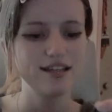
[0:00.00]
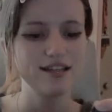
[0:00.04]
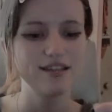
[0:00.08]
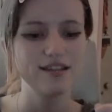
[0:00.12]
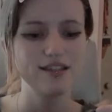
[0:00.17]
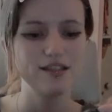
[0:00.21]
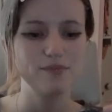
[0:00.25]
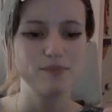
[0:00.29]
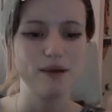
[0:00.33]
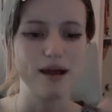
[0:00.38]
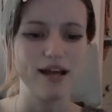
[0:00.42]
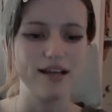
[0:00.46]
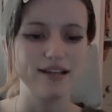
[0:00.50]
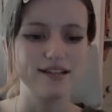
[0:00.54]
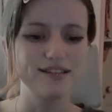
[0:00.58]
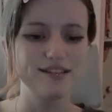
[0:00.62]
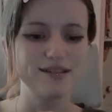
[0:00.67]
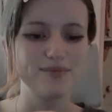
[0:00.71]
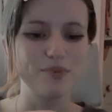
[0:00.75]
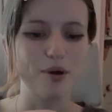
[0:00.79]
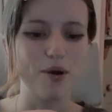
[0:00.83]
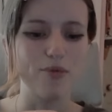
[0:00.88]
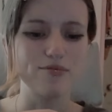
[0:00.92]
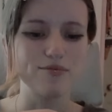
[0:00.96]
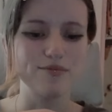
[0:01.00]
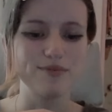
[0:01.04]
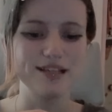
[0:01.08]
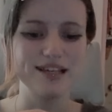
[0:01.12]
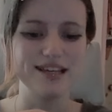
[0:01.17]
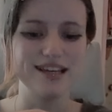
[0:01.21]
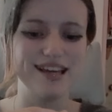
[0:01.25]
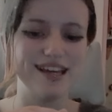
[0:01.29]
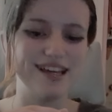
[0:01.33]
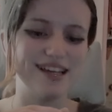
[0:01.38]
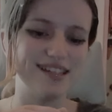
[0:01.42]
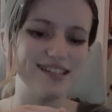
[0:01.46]
This pattern
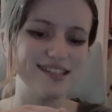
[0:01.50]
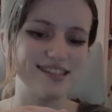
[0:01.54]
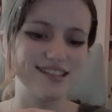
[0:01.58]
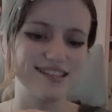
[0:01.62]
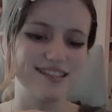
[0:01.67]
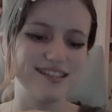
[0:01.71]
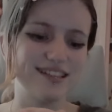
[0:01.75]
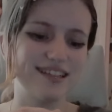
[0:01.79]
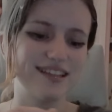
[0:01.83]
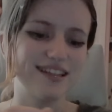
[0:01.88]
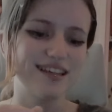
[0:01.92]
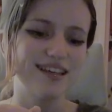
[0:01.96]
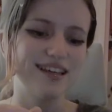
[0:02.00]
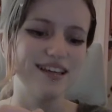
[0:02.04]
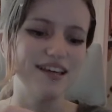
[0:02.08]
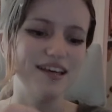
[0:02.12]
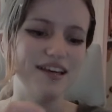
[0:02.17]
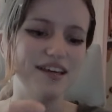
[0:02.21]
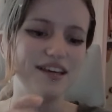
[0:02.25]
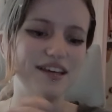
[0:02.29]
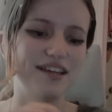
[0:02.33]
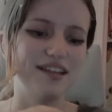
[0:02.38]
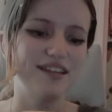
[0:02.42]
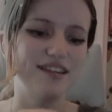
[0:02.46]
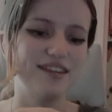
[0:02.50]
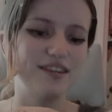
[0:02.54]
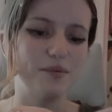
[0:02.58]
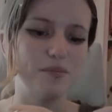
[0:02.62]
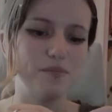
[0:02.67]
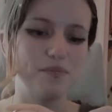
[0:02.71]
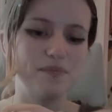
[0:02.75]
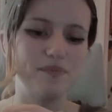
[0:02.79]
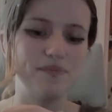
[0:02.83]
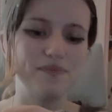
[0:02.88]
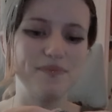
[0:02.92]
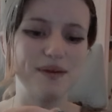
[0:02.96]
probably isn't the
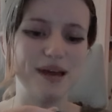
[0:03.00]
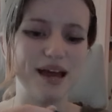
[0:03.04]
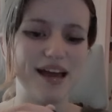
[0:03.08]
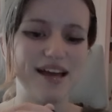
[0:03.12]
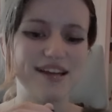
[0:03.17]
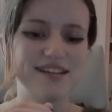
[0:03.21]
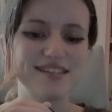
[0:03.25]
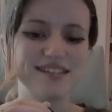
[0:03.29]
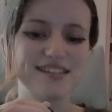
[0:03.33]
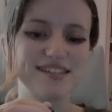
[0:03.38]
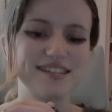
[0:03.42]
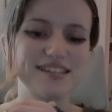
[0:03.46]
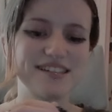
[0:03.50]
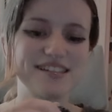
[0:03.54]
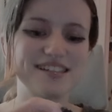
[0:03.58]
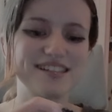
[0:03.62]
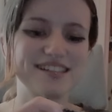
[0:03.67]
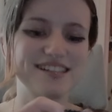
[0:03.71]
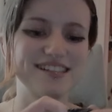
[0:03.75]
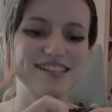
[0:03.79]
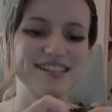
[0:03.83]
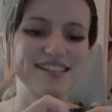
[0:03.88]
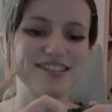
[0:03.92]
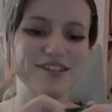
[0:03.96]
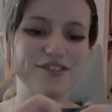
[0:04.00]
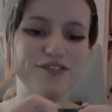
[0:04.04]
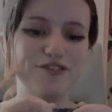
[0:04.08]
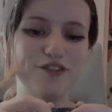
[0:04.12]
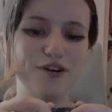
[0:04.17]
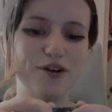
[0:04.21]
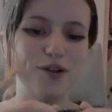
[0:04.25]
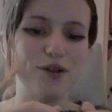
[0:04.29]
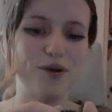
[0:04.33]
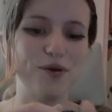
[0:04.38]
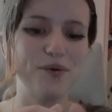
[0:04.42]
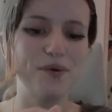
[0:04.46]
best to
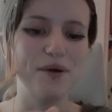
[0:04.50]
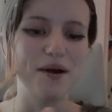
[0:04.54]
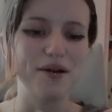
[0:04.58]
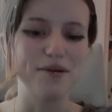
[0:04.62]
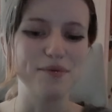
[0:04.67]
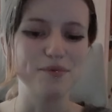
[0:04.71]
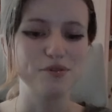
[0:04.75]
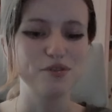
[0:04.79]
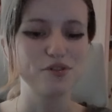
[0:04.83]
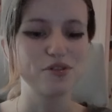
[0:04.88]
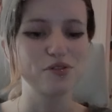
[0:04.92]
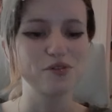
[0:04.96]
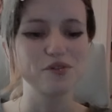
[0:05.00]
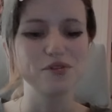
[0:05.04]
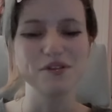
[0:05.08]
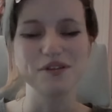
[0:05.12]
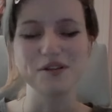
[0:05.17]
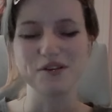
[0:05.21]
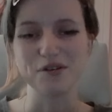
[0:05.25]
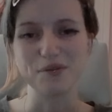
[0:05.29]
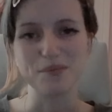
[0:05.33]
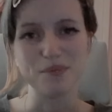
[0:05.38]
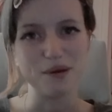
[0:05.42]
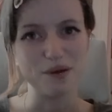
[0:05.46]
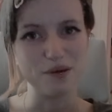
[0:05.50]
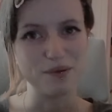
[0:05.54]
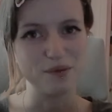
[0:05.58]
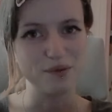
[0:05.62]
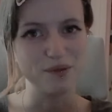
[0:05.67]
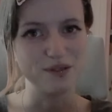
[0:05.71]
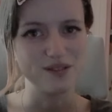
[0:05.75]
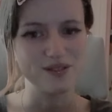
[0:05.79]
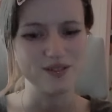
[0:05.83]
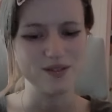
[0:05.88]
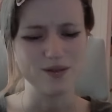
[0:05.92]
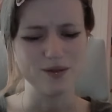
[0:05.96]
follow. I'm sure there are better
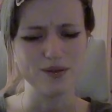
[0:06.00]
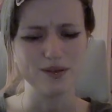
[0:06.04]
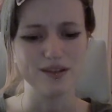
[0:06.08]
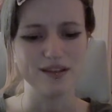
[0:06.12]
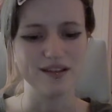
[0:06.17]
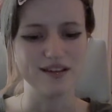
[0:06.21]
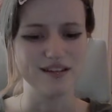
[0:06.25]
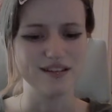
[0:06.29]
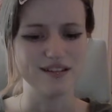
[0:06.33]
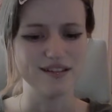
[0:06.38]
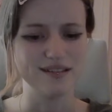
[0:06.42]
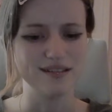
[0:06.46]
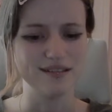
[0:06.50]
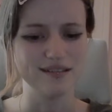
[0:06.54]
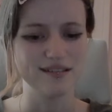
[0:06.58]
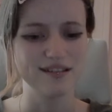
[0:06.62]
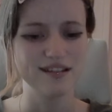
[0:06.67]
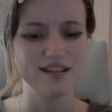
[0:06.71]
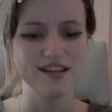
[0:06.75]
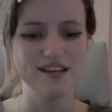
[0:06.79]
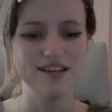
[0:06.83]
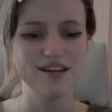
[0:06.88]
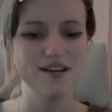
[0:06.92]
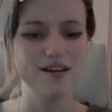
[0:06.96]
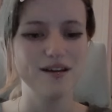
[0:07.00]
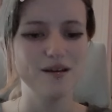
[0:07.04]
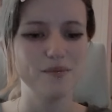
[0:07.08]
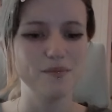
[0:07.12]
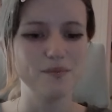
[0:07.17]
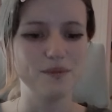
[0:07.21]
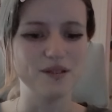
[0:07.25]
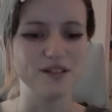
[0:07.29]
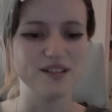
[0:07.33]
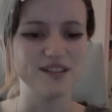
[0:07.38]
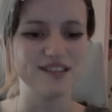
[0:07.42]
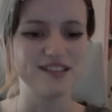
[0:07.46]
ones online,
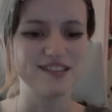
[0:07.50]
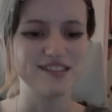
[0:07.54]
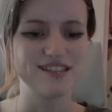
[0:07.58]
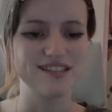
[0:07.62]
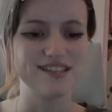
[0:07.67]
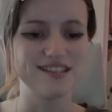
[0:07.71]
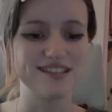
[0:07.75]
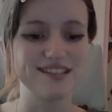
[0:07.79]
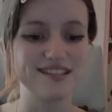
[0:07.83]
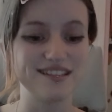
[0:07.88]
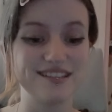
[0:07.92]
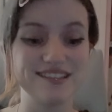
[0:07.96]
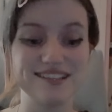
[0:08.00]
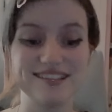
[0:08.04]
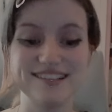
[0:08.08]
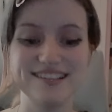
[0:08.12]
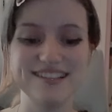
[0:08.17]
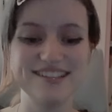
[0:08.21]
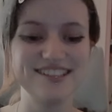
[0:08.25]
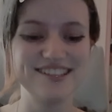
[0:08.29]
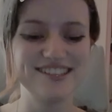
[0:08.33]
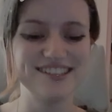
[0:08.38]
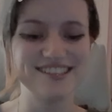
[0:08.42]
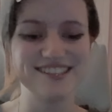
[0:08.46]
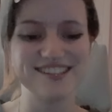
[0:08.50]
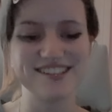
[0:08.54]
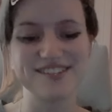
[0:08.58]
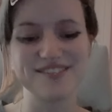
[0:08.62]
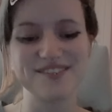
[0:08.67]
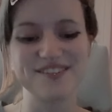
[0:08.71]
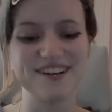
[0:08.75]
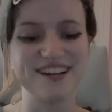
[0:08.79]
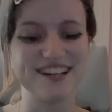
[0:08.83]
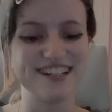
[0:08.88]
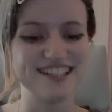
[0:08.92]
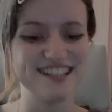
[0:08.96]
but this is literally just
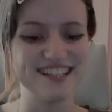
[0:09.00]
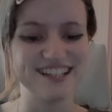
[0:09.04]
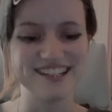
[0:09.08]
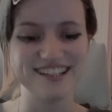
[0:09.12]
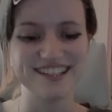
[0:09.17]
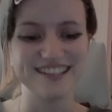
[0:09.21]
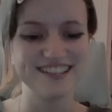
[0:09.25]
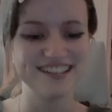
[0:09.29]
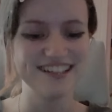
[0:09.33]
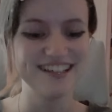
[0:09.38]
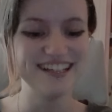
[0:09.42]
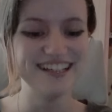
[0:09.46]
what I did.